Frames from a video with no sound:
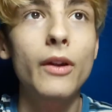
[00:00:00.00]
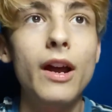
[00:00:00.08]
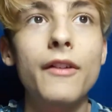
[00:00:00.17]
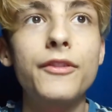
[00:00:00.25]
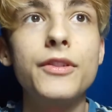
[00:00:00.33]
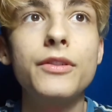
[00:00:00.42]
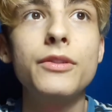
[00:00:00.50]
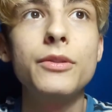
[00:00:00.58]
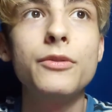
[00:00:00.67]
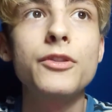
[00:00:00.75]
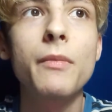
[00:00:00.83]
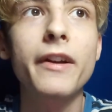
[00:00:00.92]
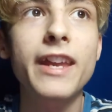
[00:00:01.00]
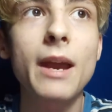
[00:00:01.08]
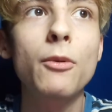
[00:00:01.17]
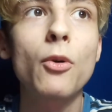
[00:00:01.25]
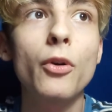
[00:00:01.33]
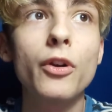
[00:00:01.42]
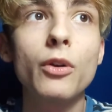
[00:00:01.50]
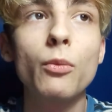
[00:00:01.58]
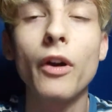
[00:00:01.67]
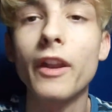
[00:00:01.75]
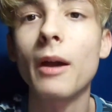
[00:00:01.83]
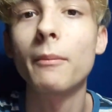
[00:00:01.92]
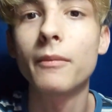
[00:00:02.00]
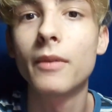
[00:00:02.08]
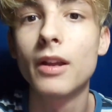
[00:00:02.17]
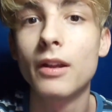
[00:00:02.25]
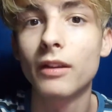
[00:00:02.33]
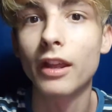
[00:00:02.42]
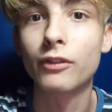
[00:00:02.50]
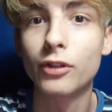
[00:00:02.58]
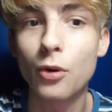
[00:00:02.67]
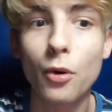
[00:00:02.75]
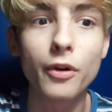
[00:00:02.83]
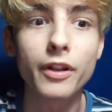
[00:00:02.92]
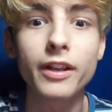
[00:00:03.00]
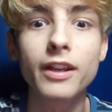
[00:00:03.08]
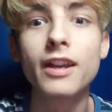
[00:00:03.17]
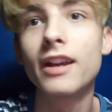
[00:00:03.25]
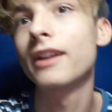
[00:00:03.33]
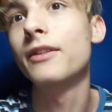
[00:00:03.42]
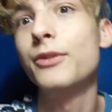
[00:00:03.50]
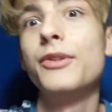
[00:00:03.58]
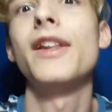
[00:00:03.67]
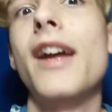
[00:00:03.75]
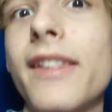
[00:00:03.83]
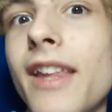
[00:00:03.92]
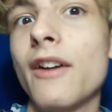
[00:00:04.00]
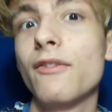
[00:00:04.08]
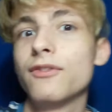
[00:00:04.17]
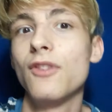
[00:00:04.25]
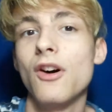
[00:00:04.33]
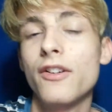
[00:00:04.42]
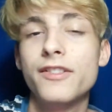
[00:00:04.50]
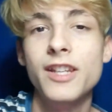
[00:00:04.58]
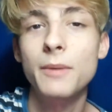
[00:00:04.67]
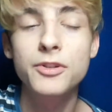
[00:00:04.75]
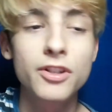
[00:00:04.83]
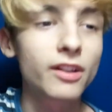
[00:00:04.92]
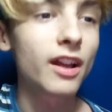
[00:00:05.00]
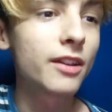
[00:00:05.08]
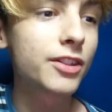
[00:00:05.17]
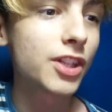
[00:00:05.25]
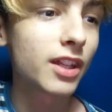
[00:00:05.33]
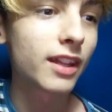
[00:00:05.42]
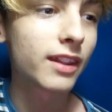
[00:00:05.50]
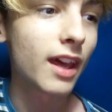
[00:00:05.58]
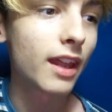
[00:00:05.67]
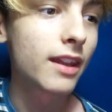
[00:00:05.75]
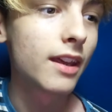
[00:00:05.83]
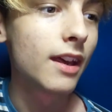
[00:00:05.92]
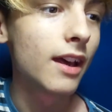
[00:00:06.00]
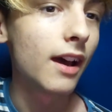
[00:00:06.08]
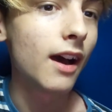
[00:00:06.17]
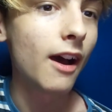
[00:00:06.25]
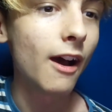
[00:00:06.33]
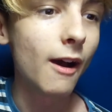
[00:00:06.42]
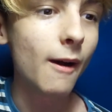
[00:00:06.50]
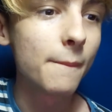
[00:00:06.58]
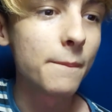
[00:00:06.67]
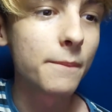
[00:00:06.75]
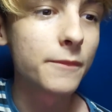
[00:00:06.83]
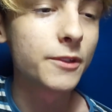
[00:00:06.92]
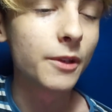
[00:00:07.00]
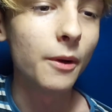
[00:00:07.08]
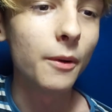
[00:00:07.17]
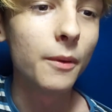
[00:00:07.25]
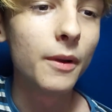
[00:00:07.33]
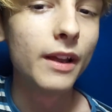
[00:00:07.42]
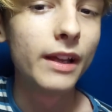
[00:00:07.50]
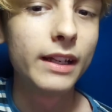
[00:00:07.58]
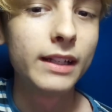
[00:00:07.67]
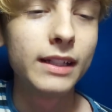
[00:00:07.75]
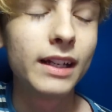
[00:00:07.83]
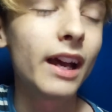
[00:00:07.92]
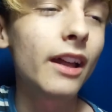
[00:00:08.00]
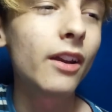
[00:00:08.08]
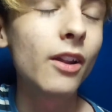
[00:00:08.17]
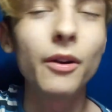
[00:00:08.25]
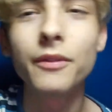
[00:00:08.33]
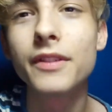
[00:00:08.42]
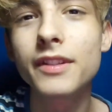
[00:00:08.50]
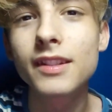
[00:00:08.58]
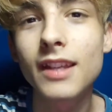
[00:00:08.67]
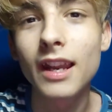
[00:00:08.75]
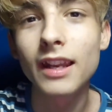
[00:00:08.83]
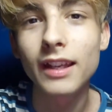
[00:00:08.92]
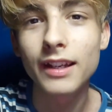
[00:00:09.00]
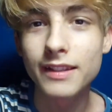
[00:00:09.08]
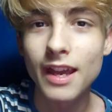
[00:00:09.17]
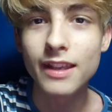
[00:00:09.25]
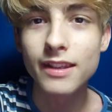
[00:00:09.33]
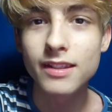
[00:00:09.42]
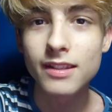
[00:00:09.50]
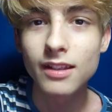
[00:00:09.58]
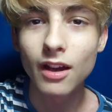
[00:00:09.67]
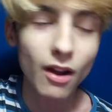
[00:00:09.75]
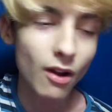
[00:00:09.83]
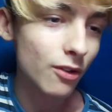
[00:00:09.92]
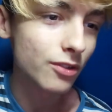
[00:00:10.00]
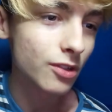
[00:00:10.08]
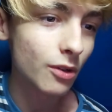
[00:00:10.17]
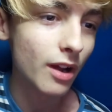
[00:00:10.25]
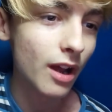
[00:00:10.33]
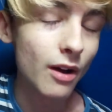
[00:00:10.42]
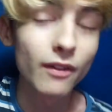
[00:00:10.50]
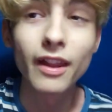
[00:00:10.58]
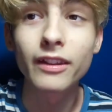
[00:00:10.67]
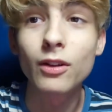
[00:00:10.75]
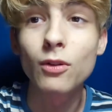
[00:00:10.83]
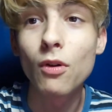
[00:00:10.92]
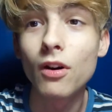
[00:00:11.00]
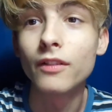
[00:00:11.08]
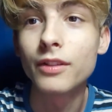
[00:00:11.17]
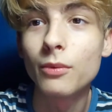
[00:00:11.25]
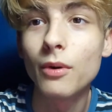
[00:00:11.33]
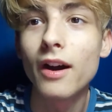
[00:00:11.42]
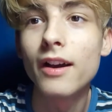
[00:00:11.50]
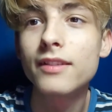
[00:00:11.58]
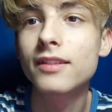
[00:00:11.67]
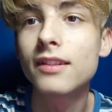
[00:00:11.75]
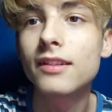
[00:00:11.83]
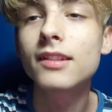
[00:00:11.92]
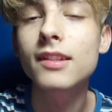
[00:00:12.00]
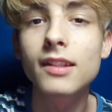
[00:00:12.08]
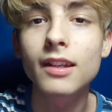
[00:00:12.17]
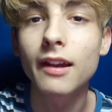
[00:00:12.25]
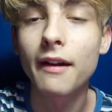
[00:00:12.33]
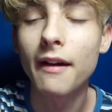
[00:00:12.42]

have to use my camcorder when I'm like recording and do like that vlog section kind of shit like that. So I don't know. This is kind of like a test. Also, how like the quality wise is.